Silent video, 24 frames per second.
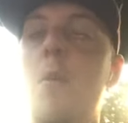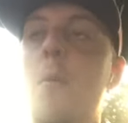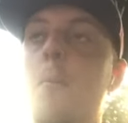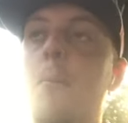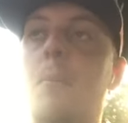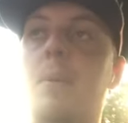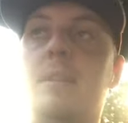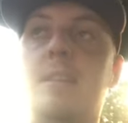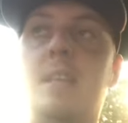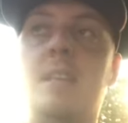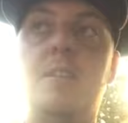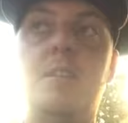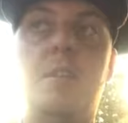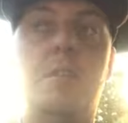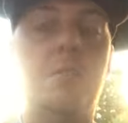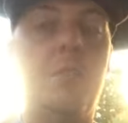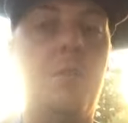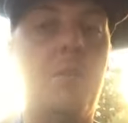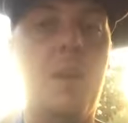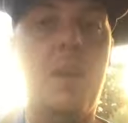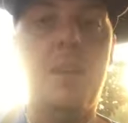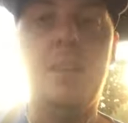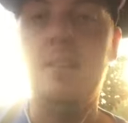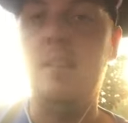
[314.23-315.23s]
But they don't
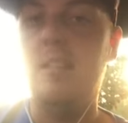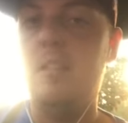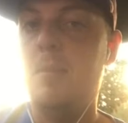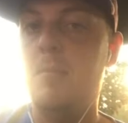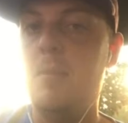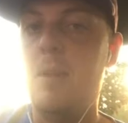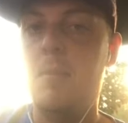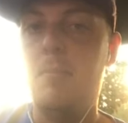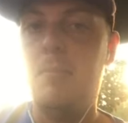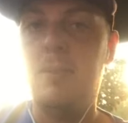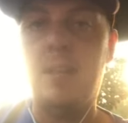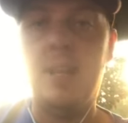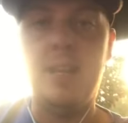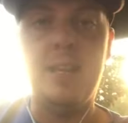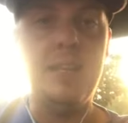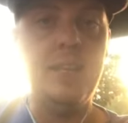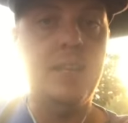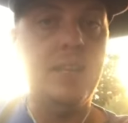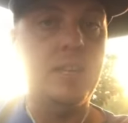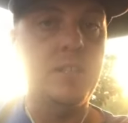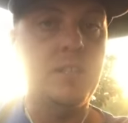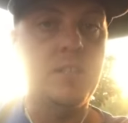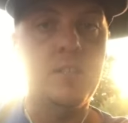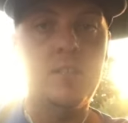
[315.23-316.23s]
know anything about planning
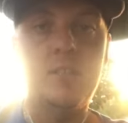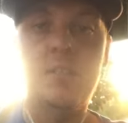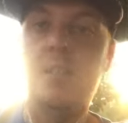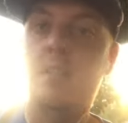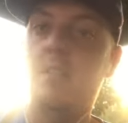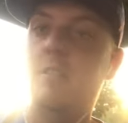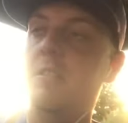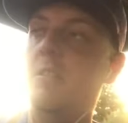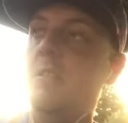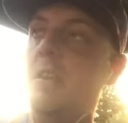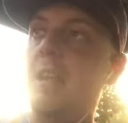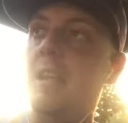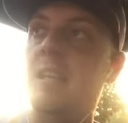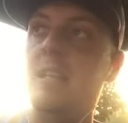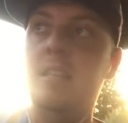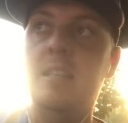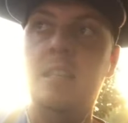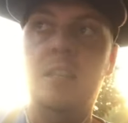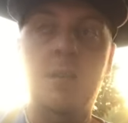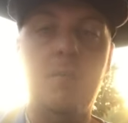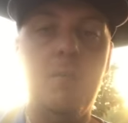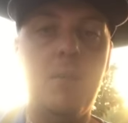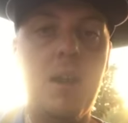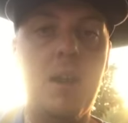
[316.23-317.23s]
kitchens. They don't know
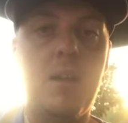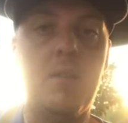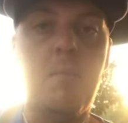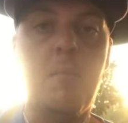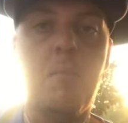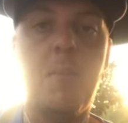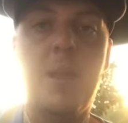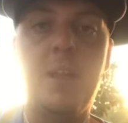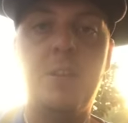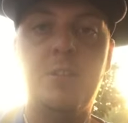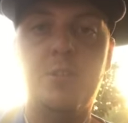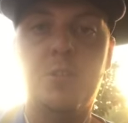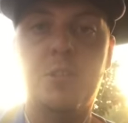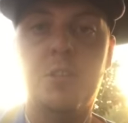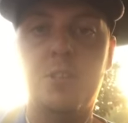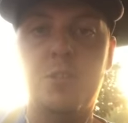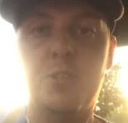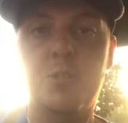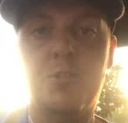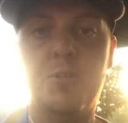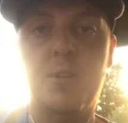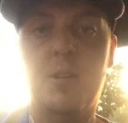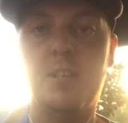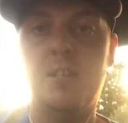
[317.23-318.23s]
anything about major
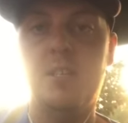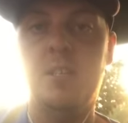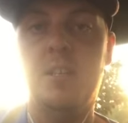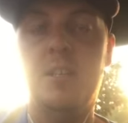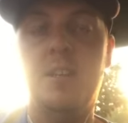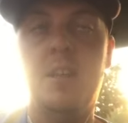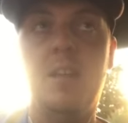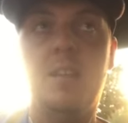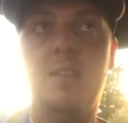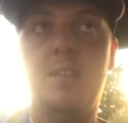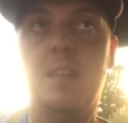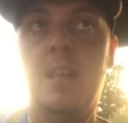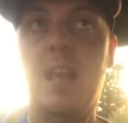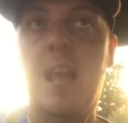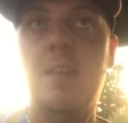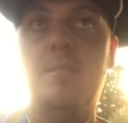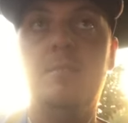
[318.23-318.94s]
construction, nothing.